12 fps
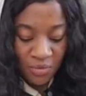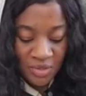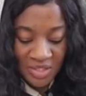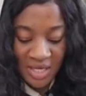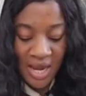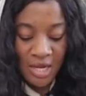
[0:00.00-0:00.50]

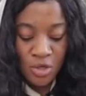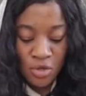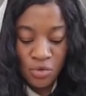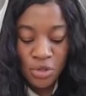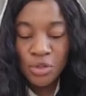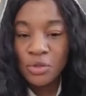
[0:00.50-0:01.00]
was saying,
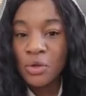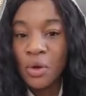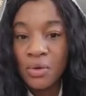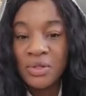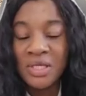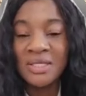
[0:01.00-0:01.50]
you should
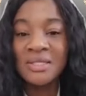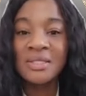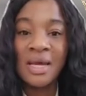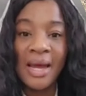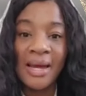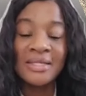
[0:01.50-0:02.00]
know
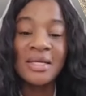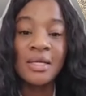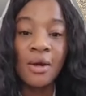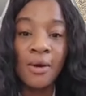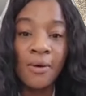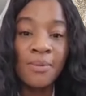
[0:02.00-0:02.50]
this as
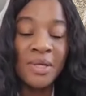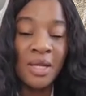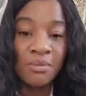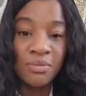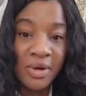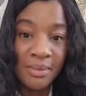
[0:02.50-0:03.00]
an
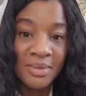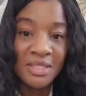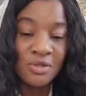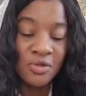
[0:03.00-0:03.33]
opening premise.